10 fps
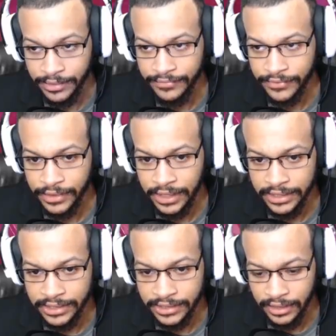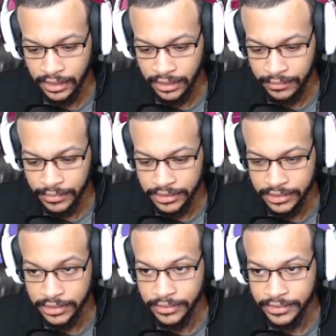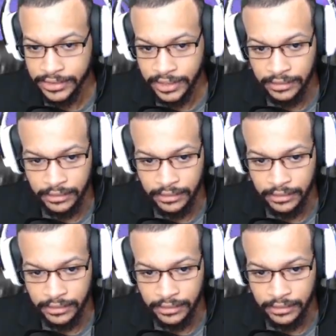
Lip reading: for you guys. Let's see, where's that?